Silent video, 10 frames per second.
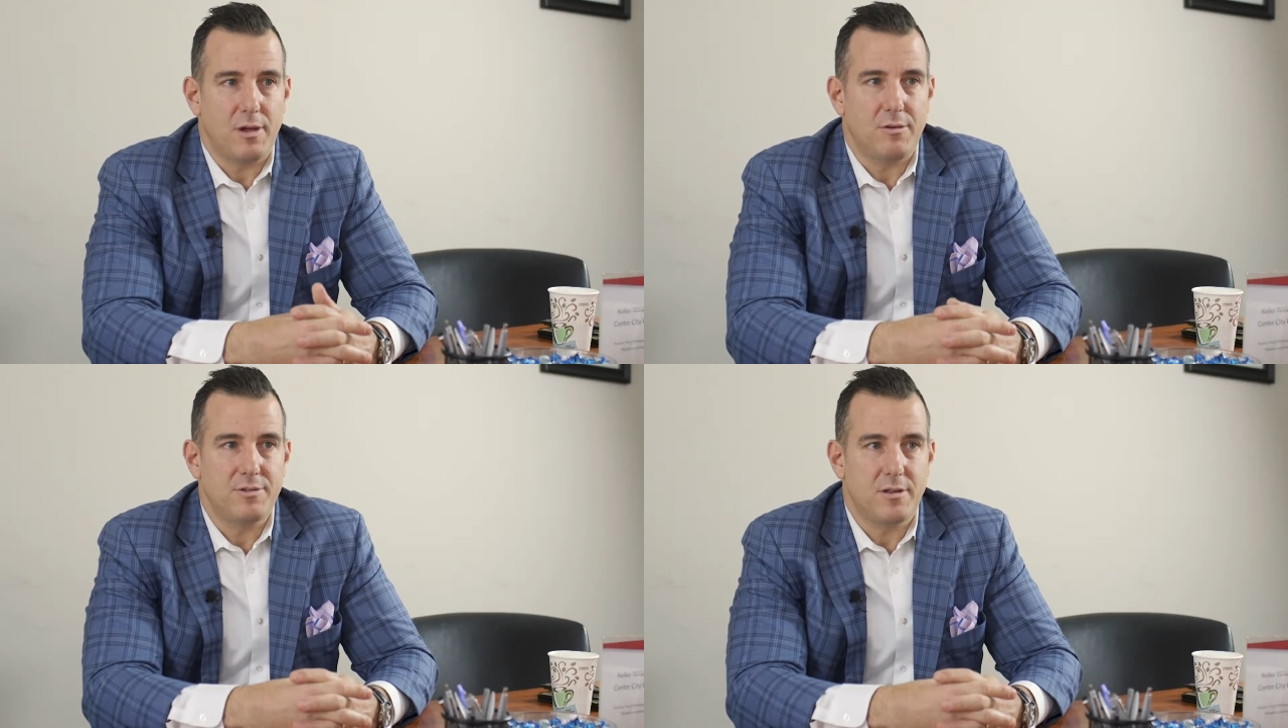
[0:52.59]

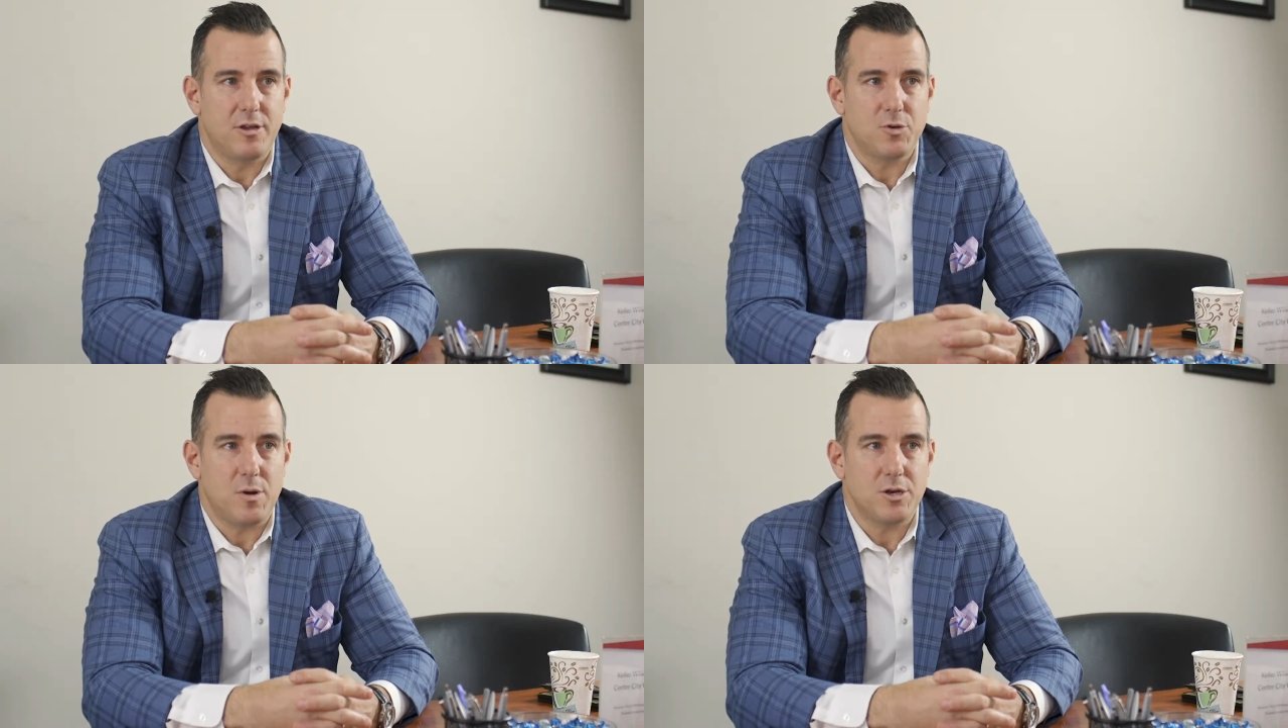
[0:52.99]
I was a
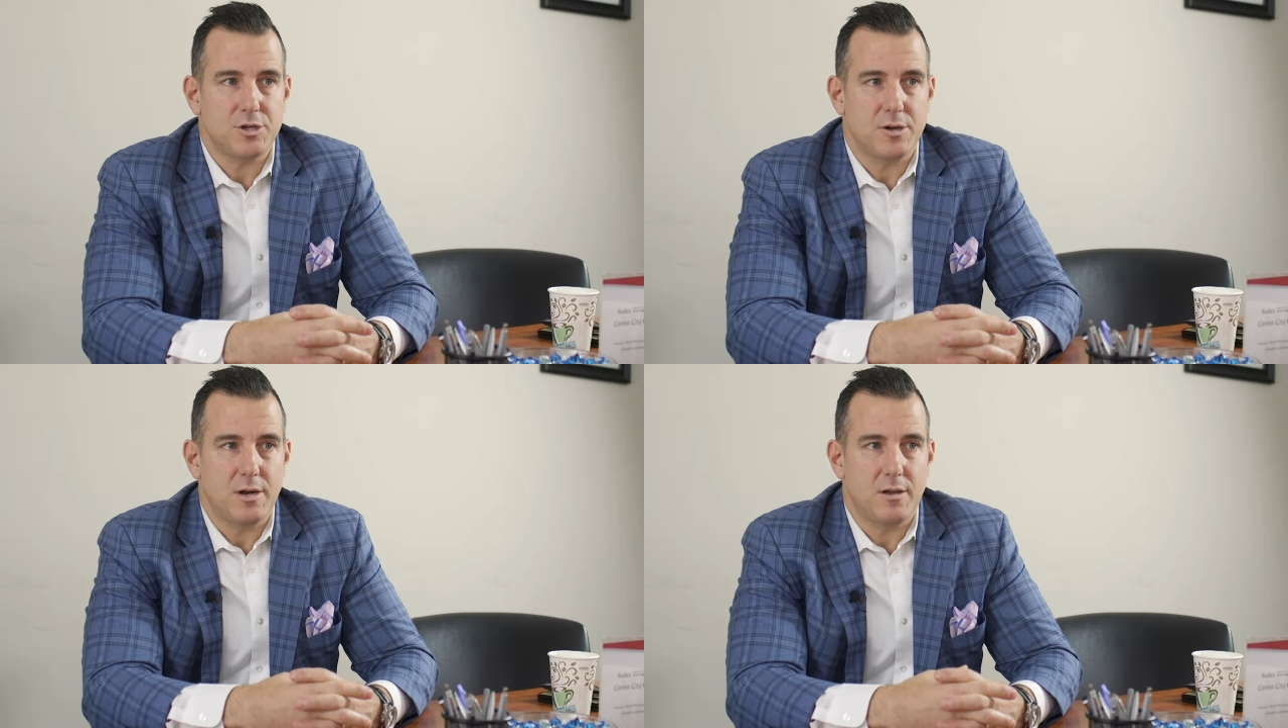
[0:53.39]

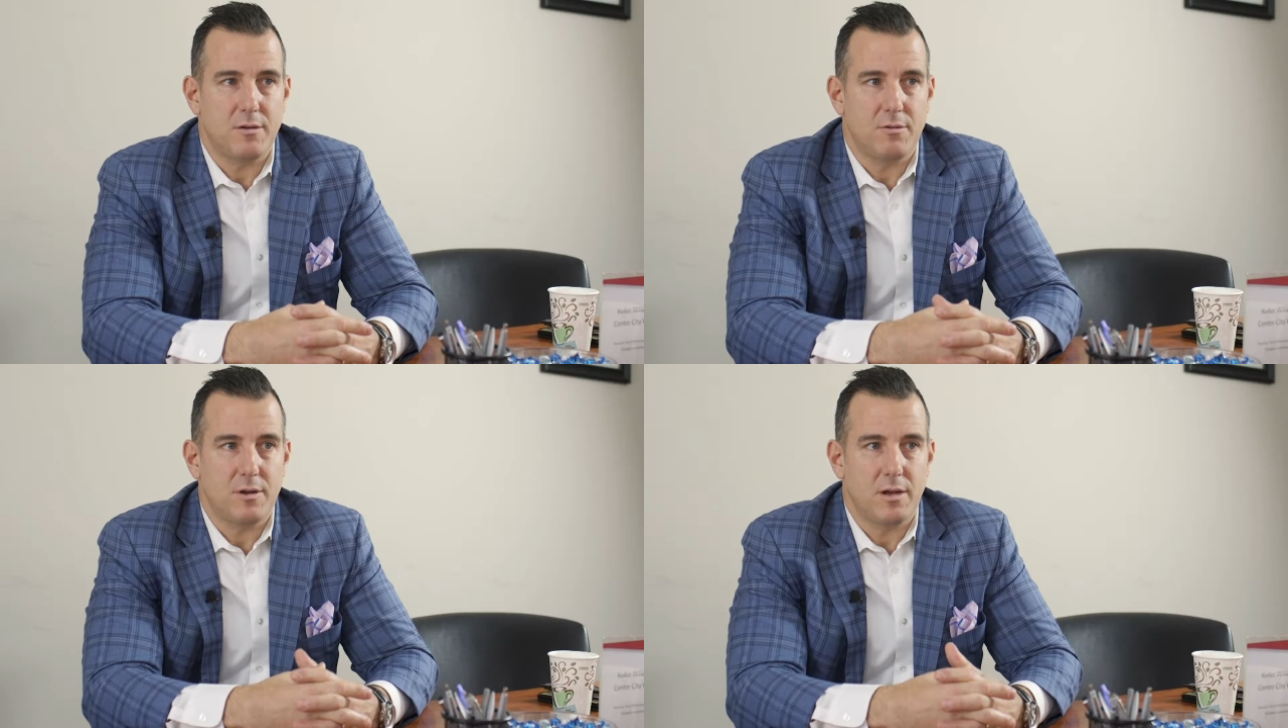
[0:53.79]
dishwasher
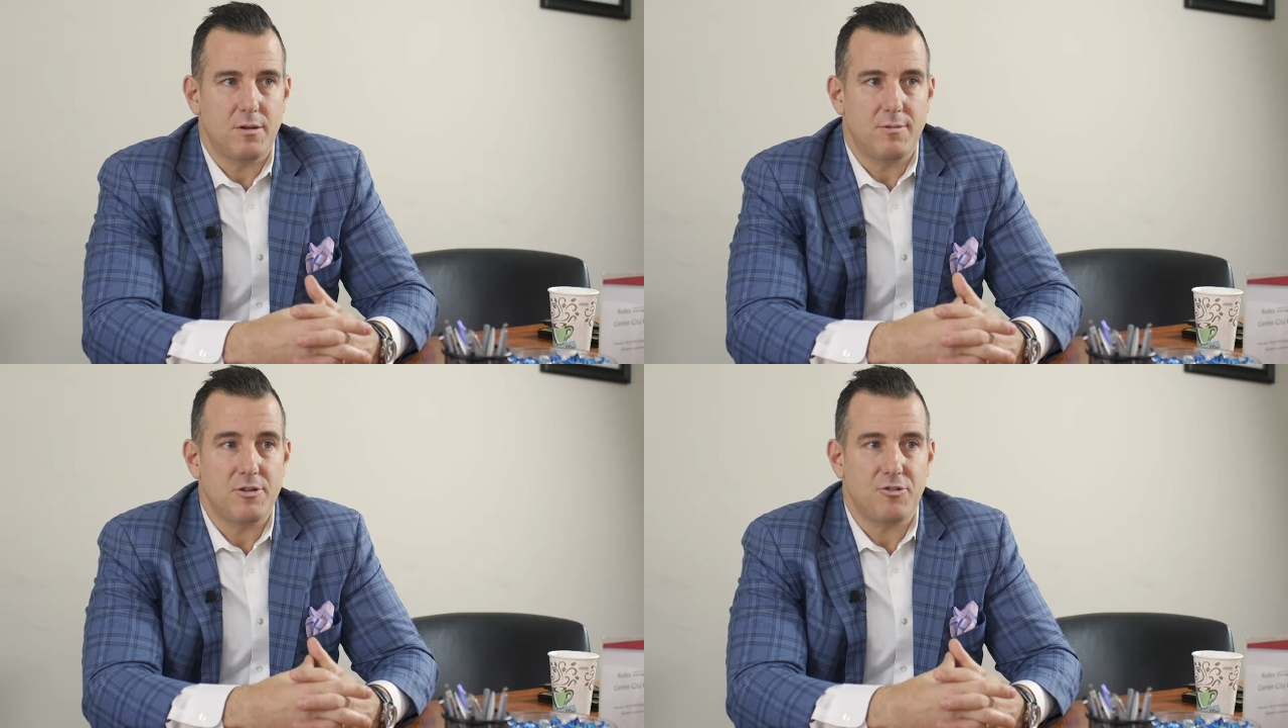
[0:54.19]
in
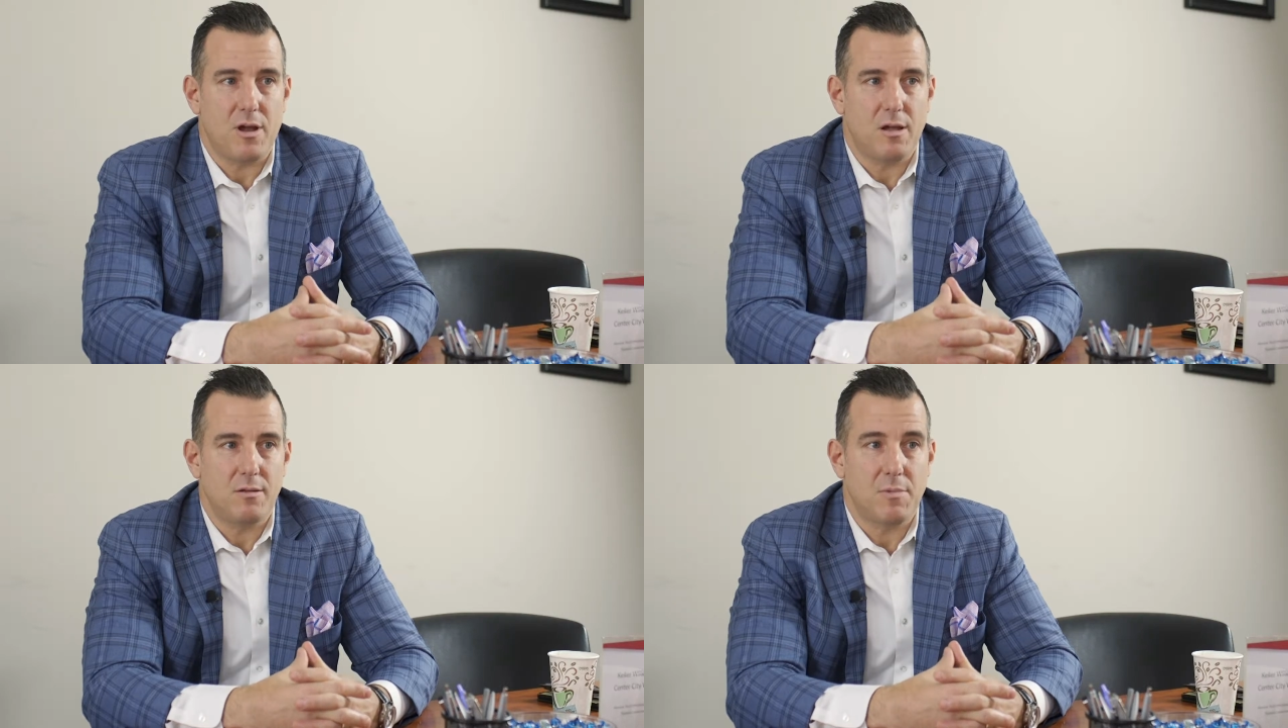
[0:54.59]
a
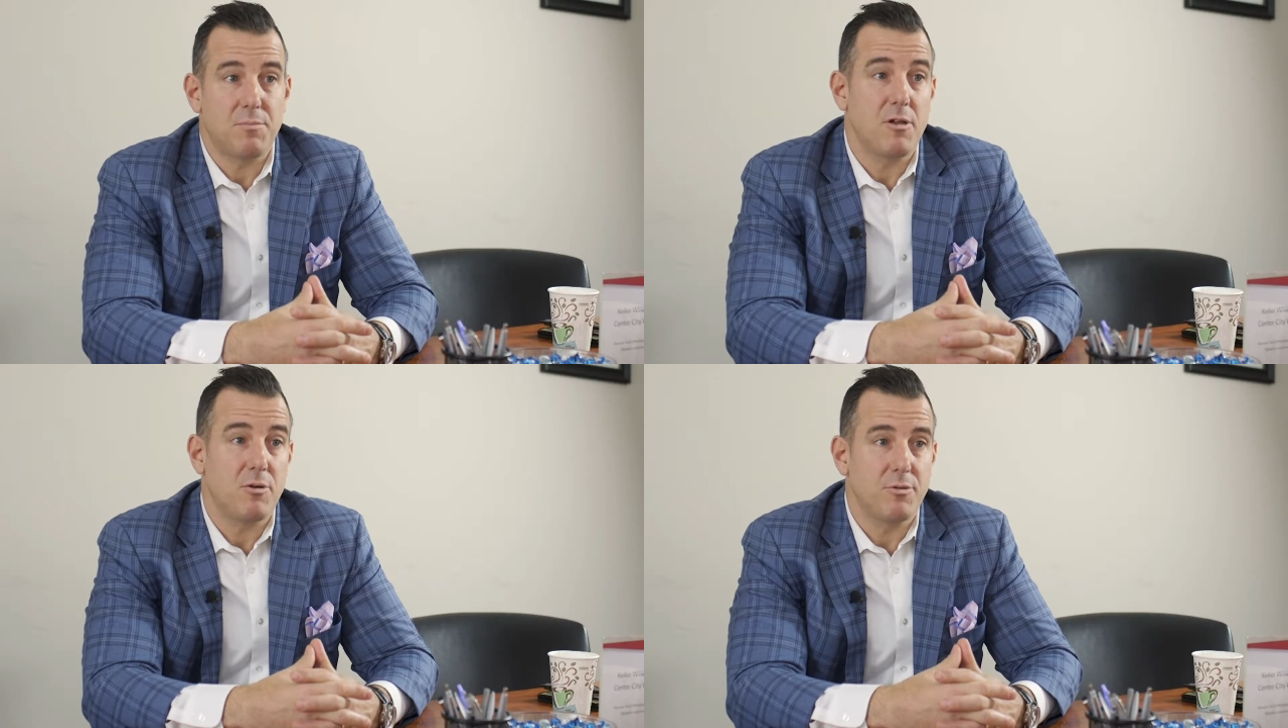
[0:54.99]
restaurant. My
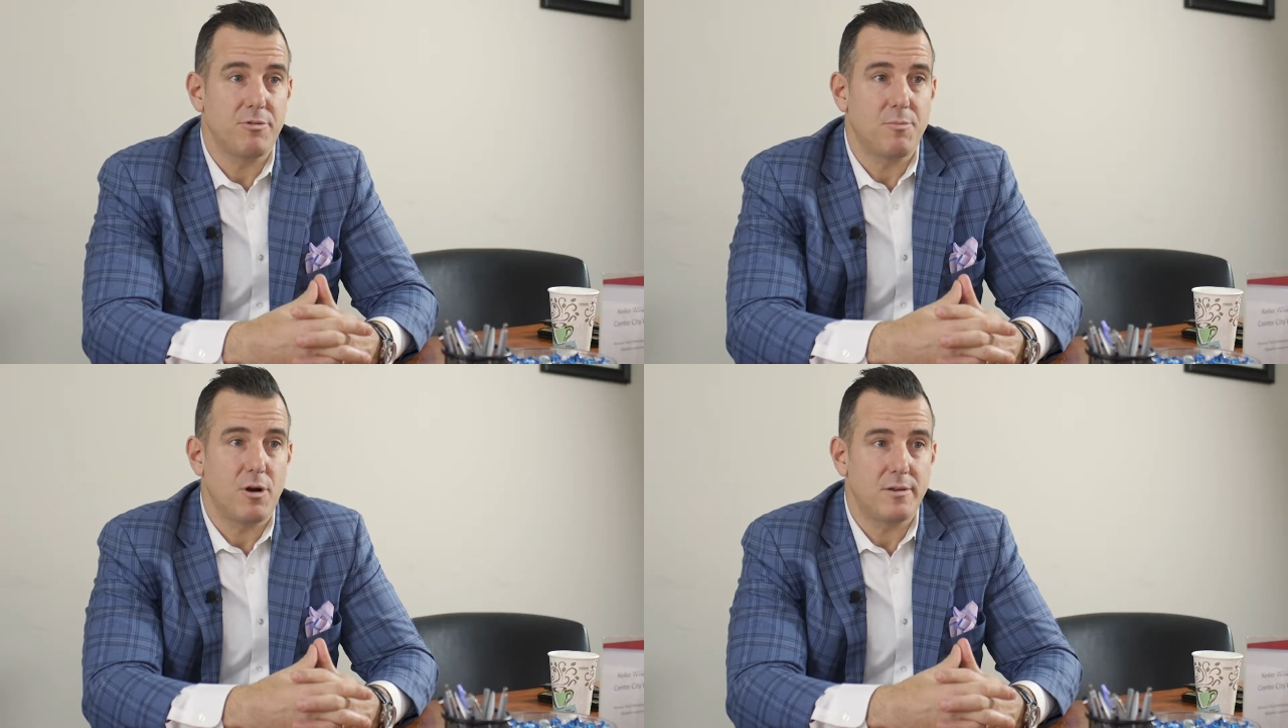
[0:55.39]
brother
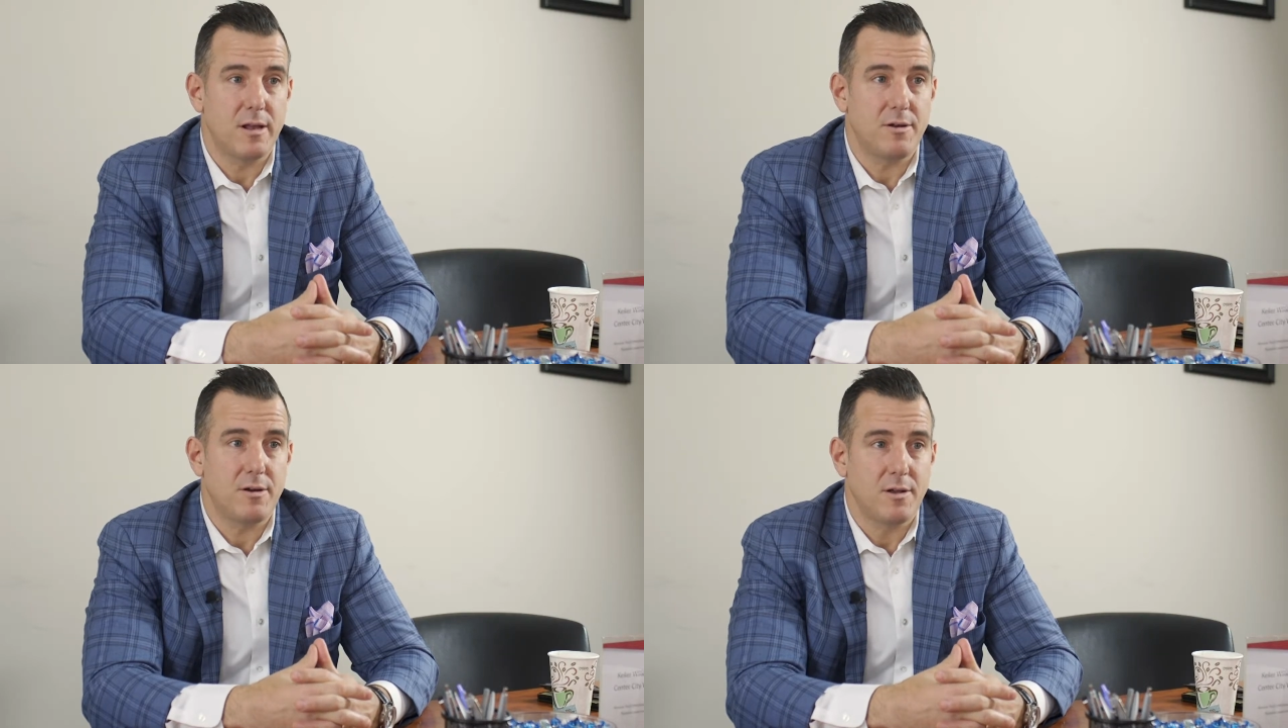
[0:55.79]
was the
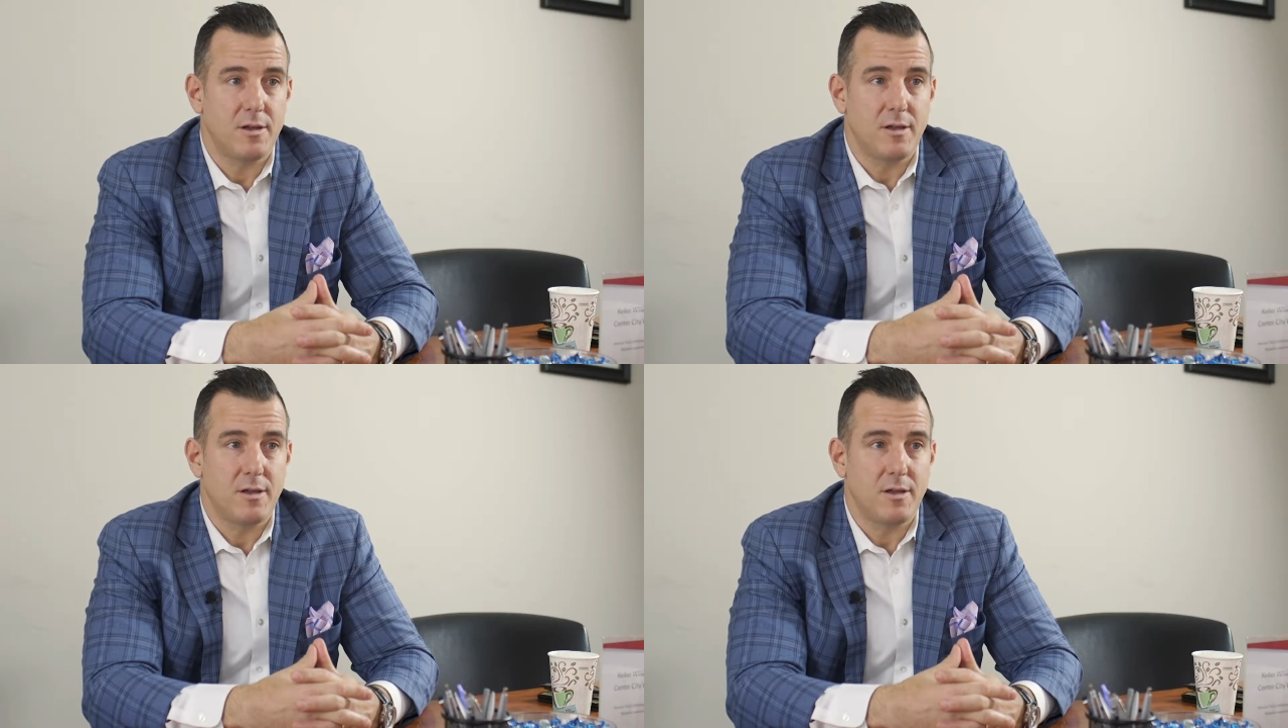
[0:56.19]
bartender.